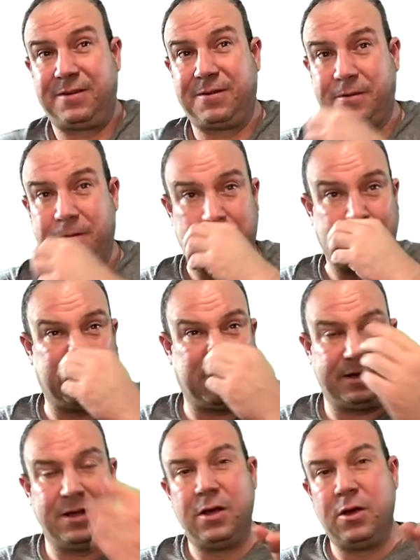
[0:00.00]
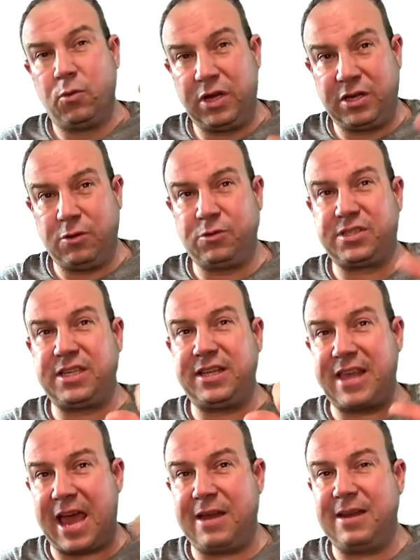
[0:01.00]
All right? We do see
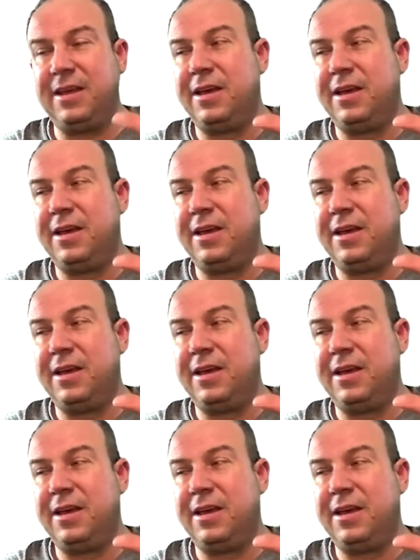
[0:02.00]
that